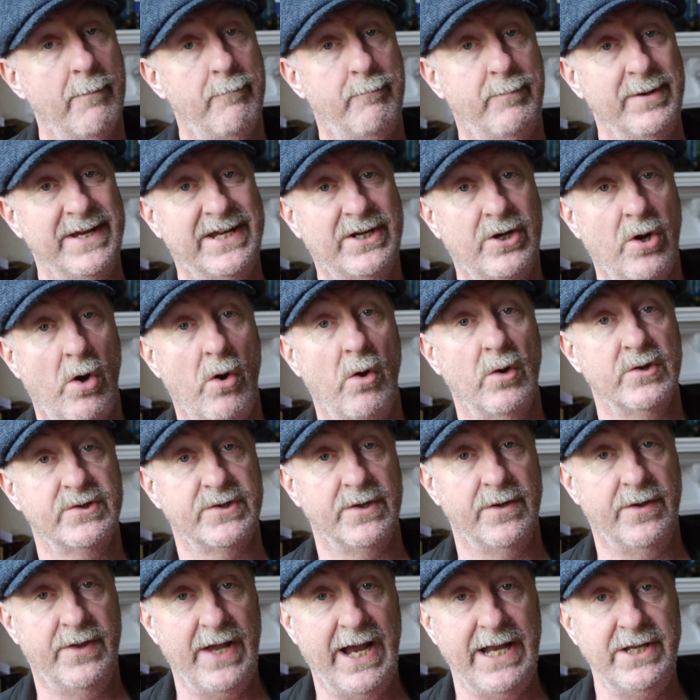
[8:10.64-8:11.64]
because
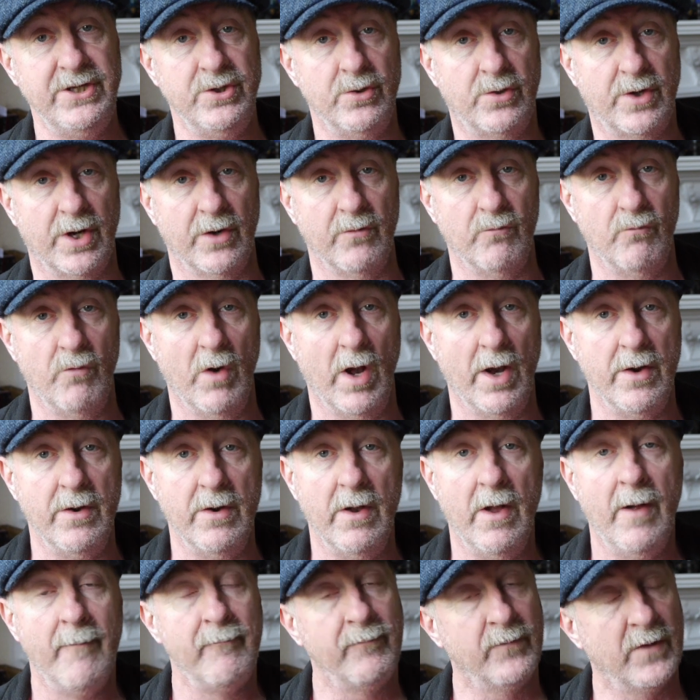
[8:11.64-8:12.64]
then you can run
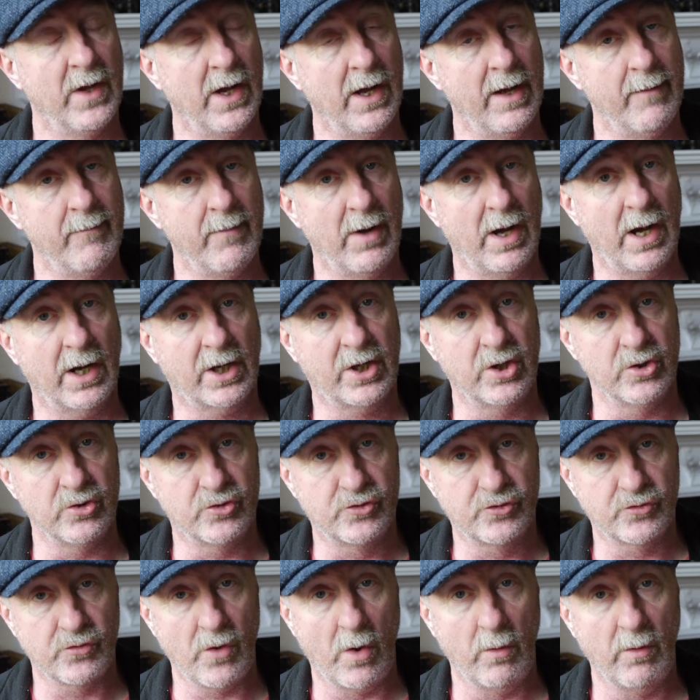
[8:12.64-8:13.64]
a
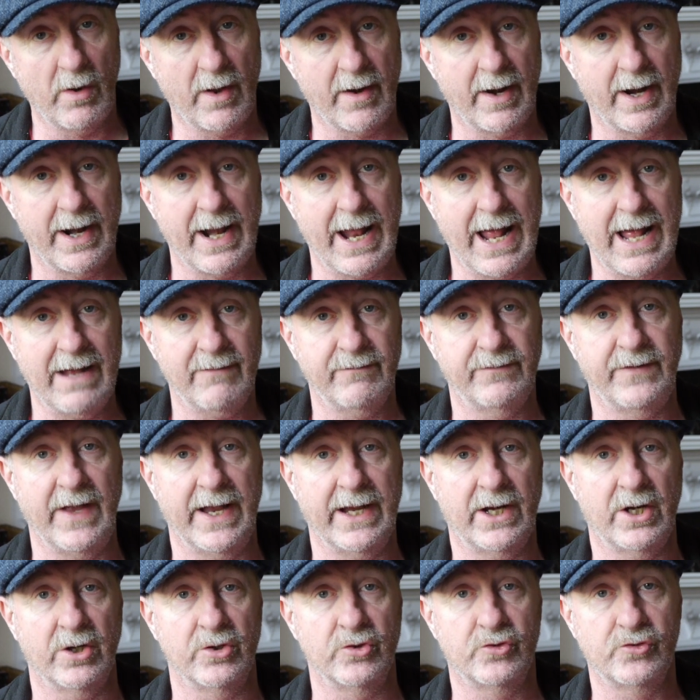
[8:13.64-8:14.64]
controller, an
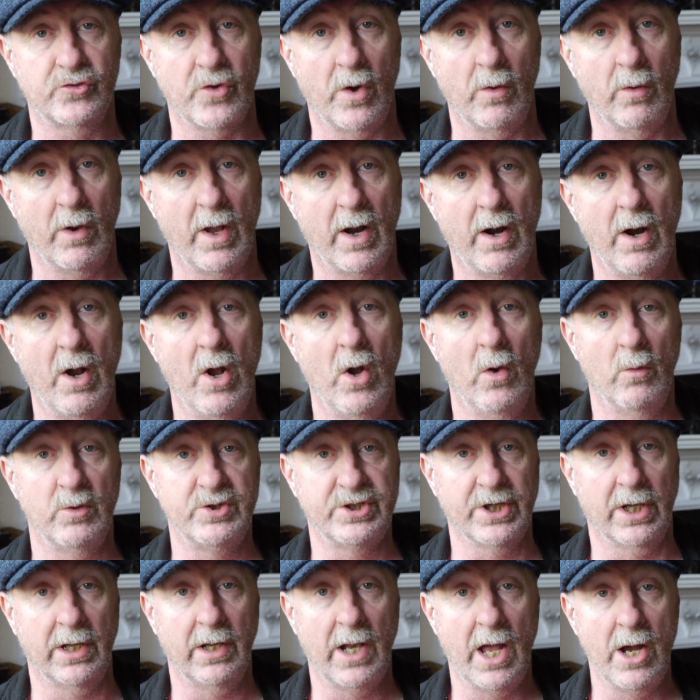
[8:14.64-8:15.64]
AVDEC controller,
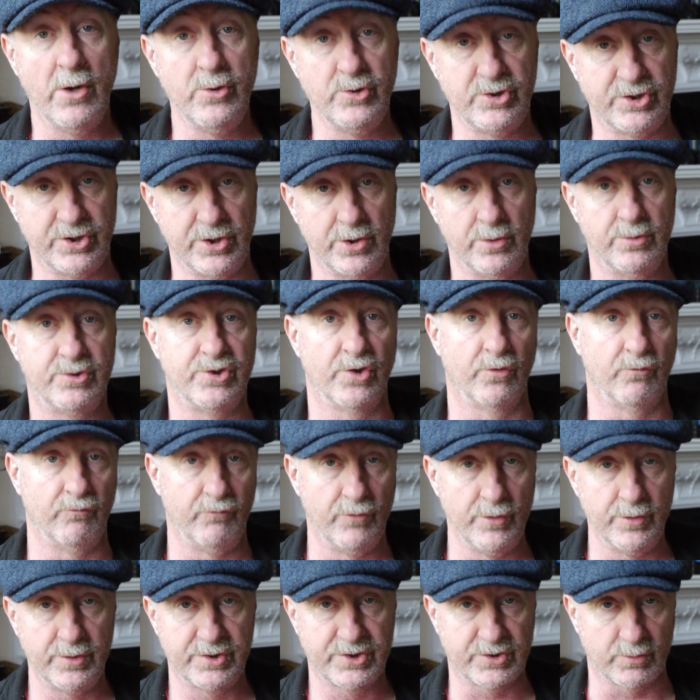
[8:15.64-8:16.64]
which allows you to
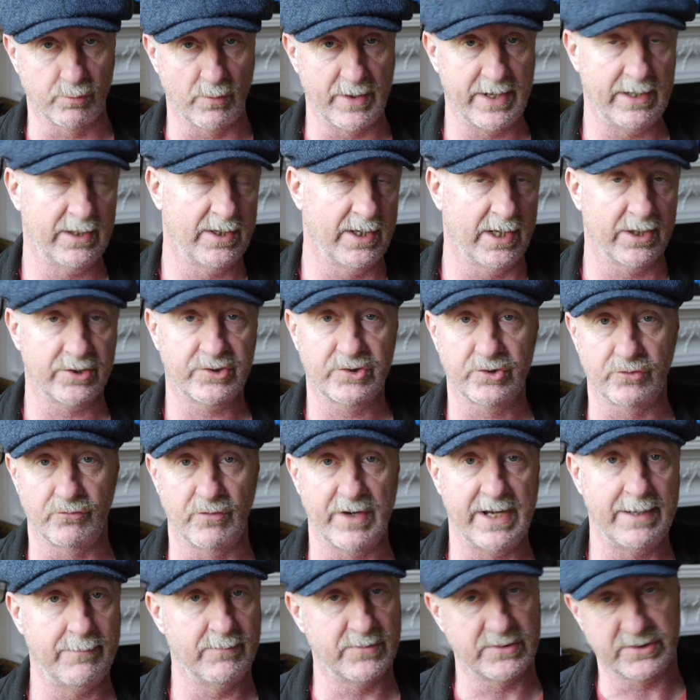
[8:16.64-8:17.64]
route
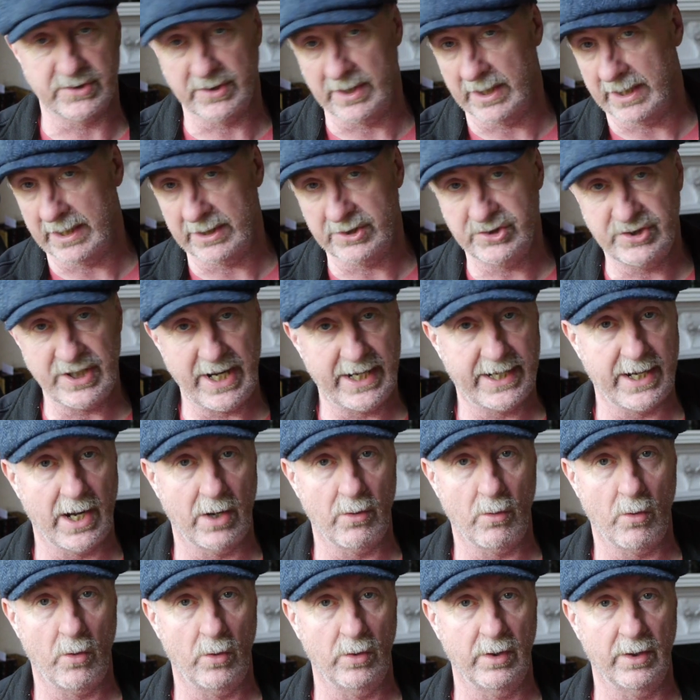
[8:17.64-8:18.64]
streams, check
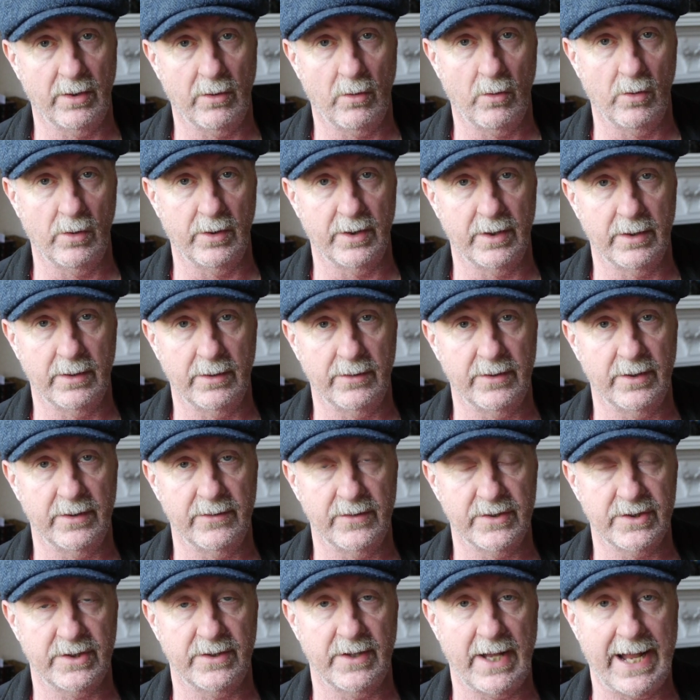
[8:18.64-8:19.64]
out all
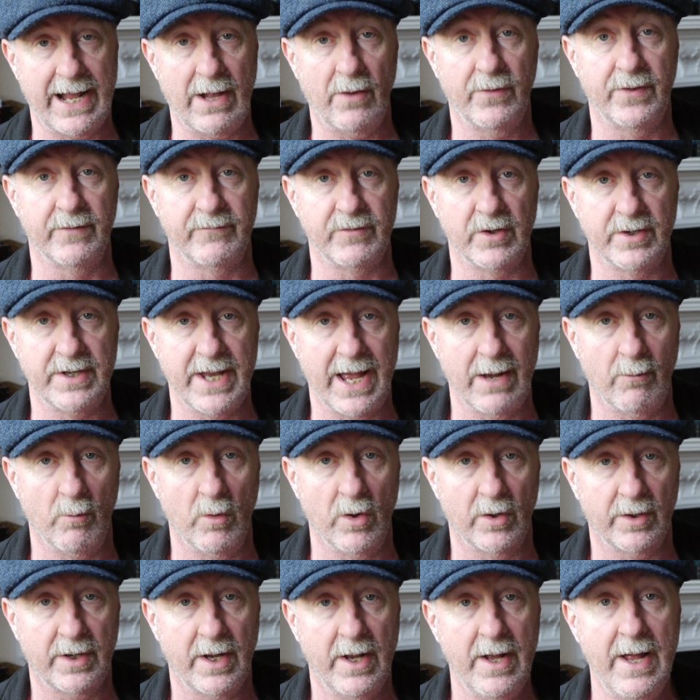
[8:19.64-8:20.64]
the health of your
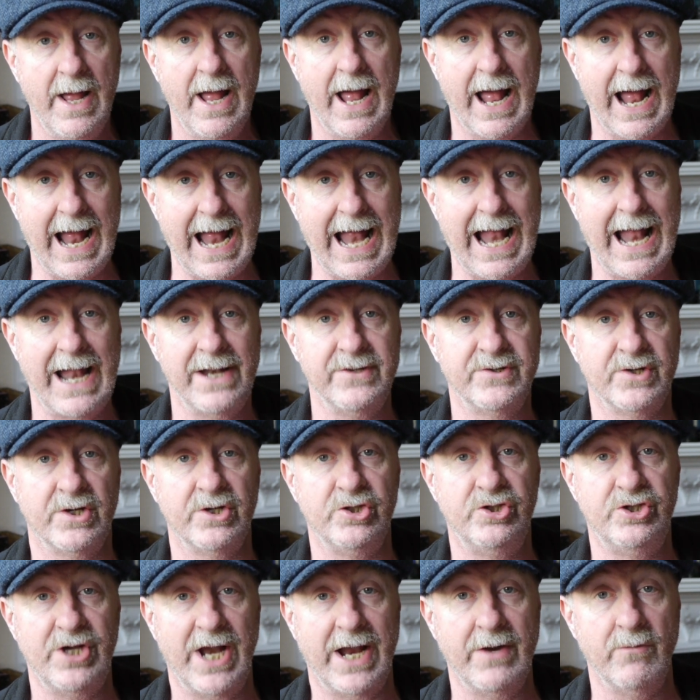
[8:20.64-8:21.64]
network, and
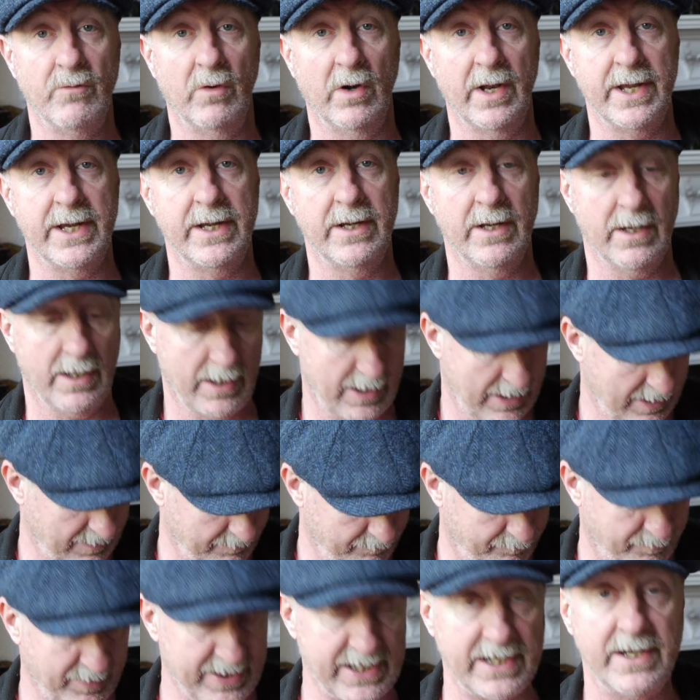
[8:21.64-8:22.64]
generally
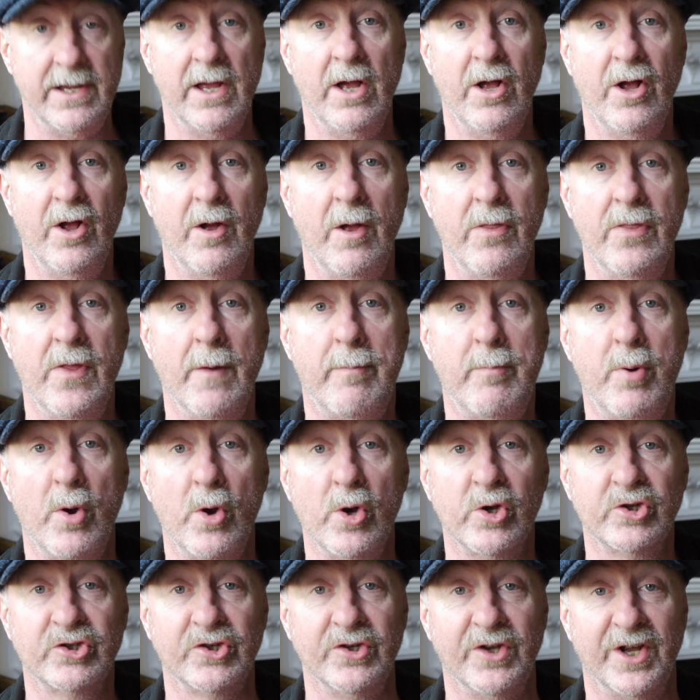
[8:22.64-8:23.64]
be the
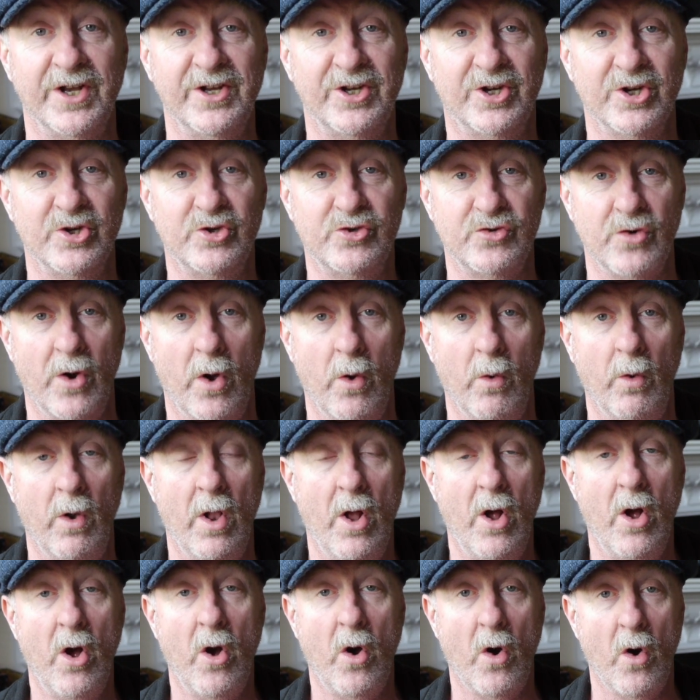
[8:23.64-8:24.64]
person in control
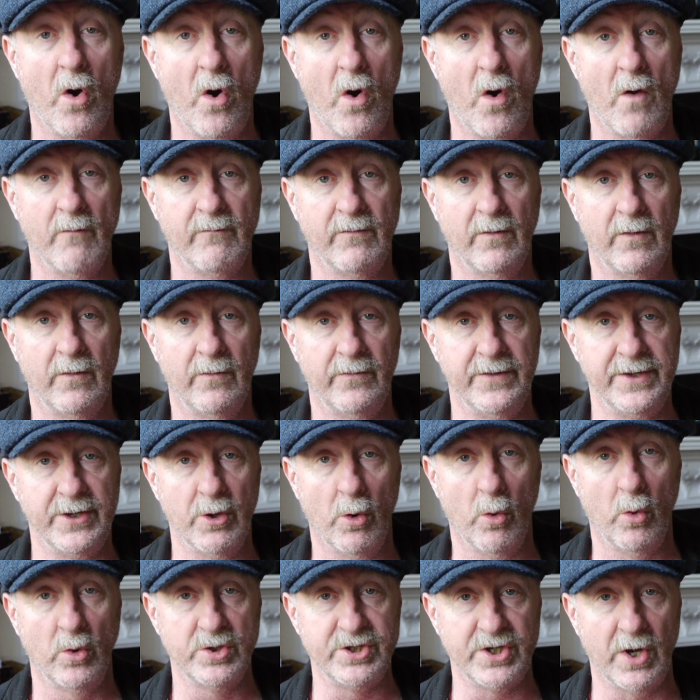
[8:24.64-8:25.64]
of the
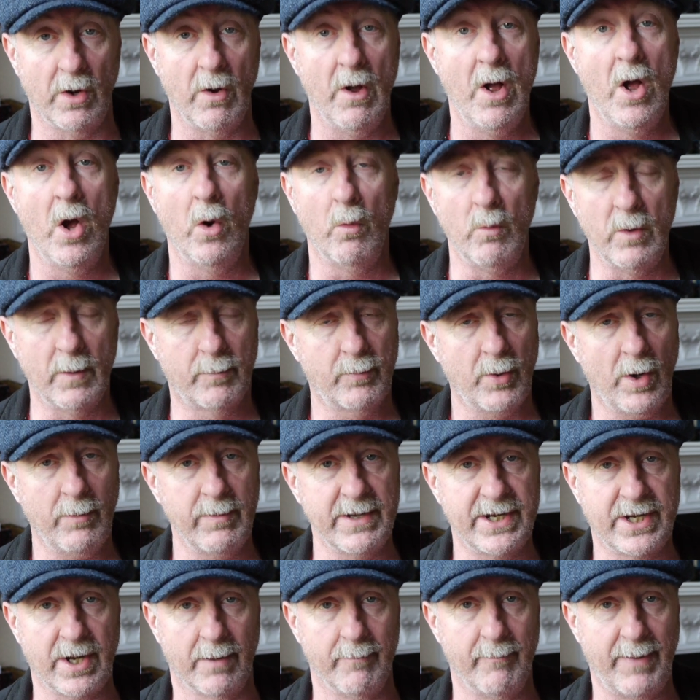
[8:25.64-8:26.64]
audio. We'll
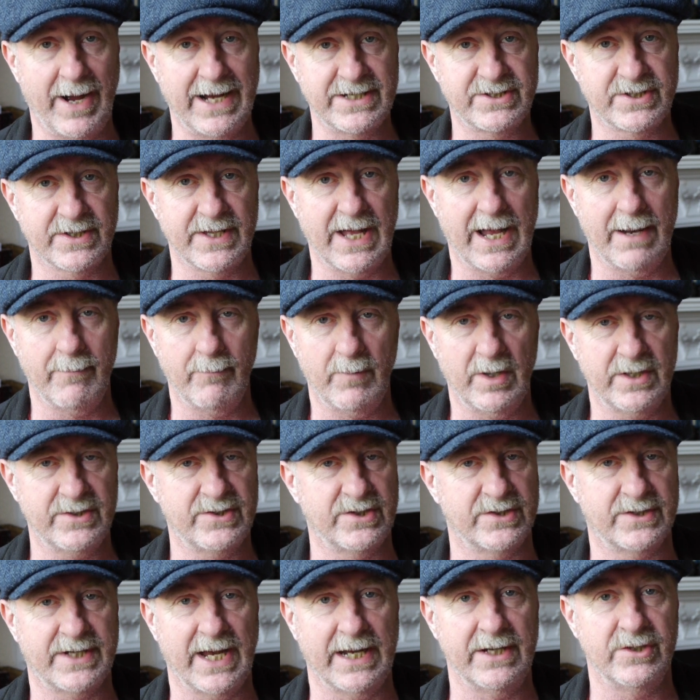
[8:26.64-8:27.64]
probably come back to that. This
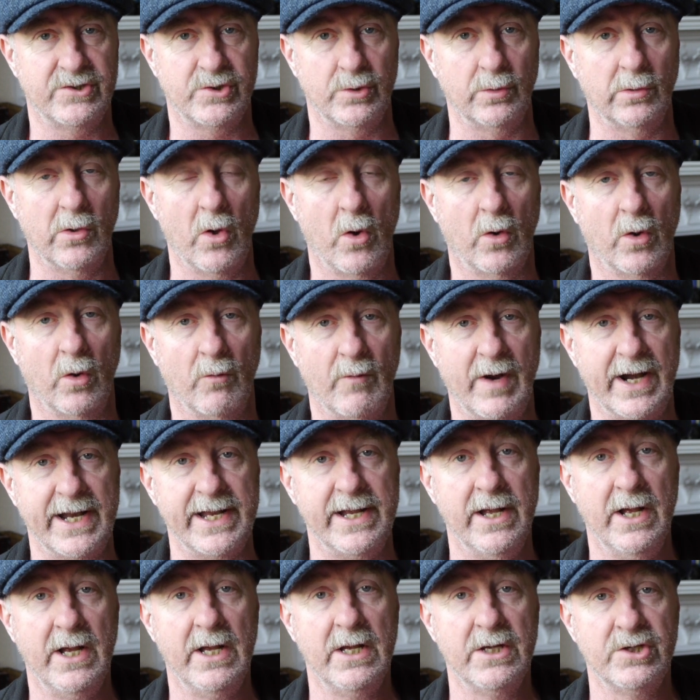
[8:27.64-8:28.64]
is getting too long
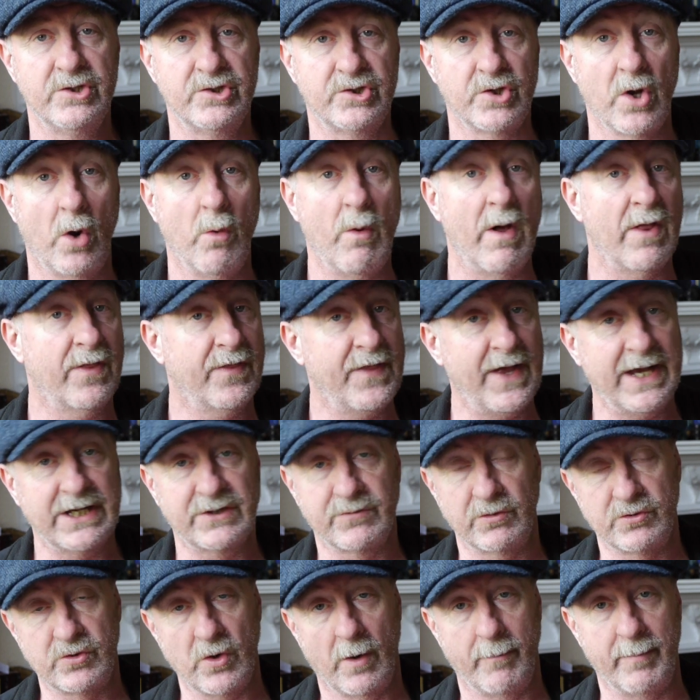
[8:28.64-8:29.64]
already. So thanks
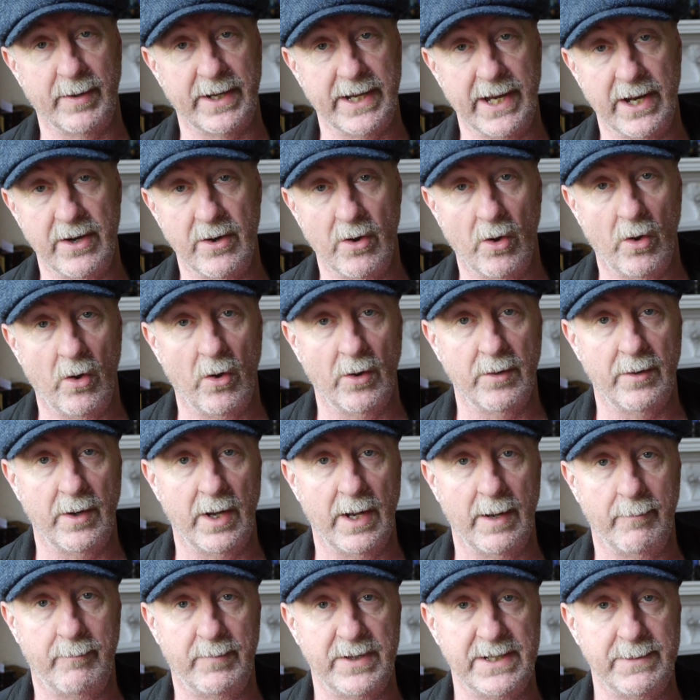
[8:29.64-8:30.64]
for dropping in on
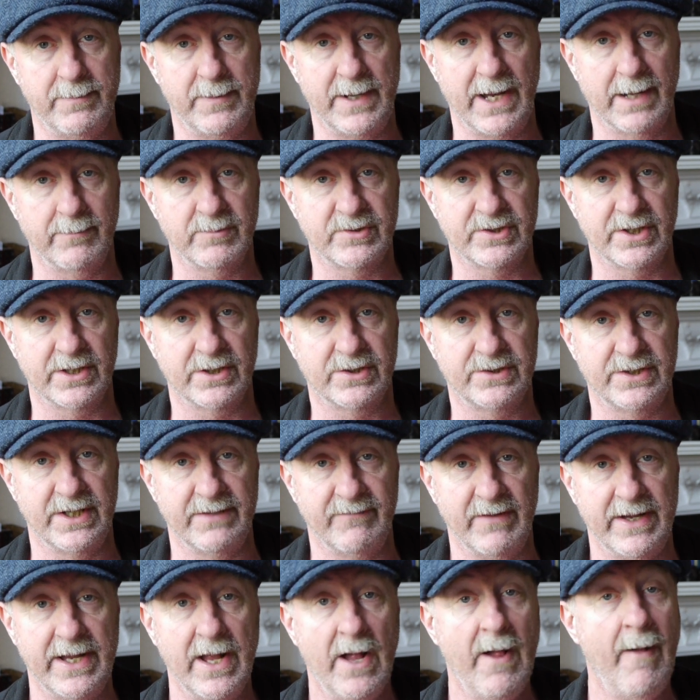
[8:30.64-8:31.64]

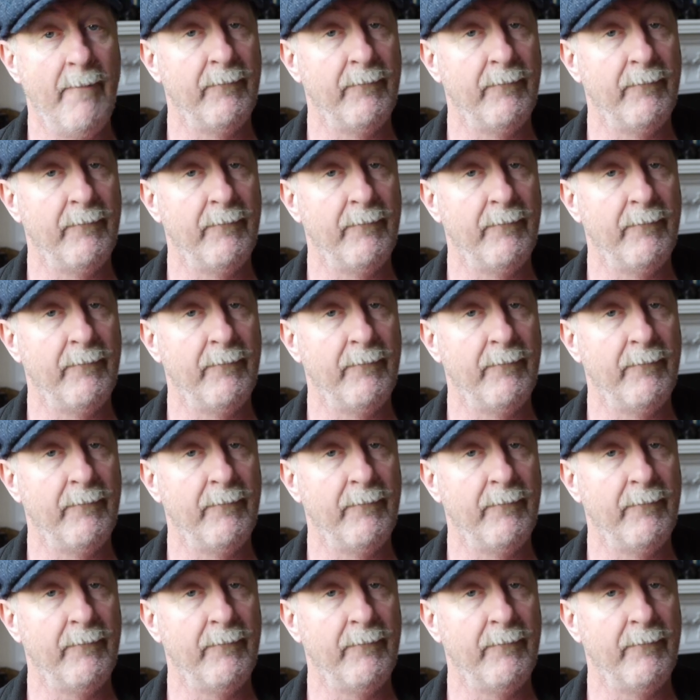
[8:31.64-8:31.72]
PPM6TV.